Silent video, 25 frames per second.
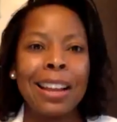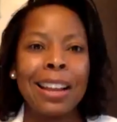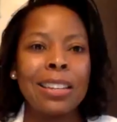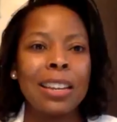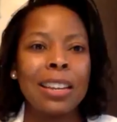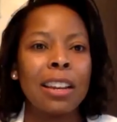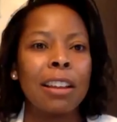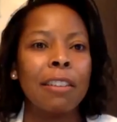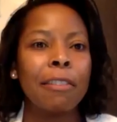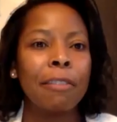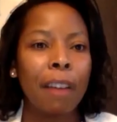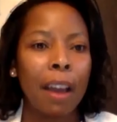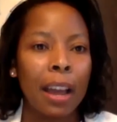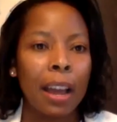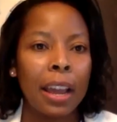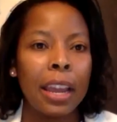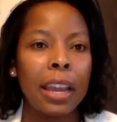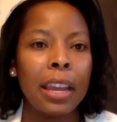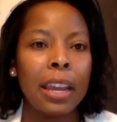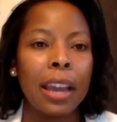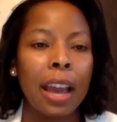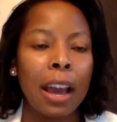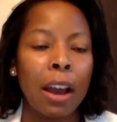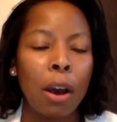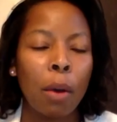
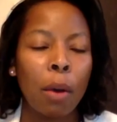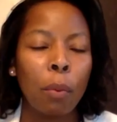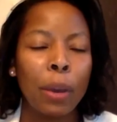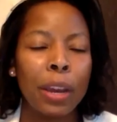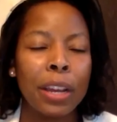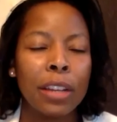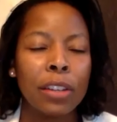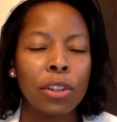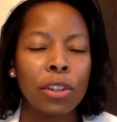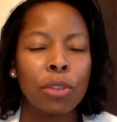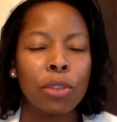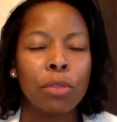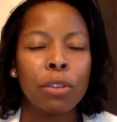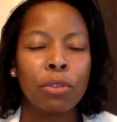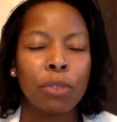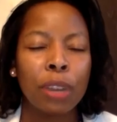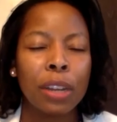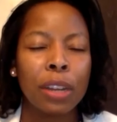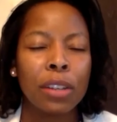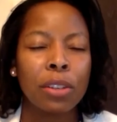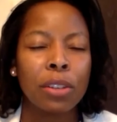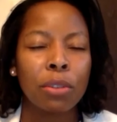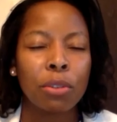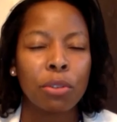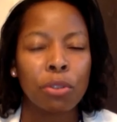identifying ways to
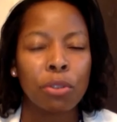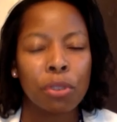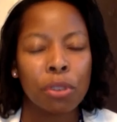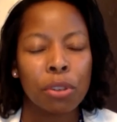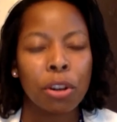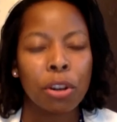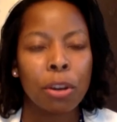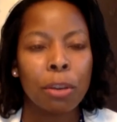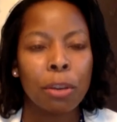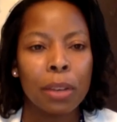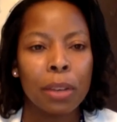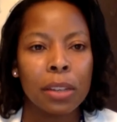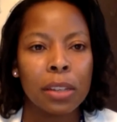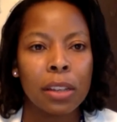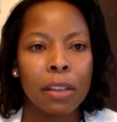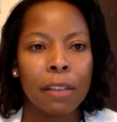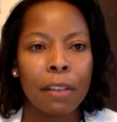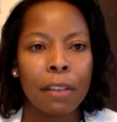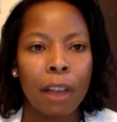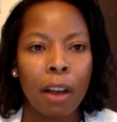address social determinants of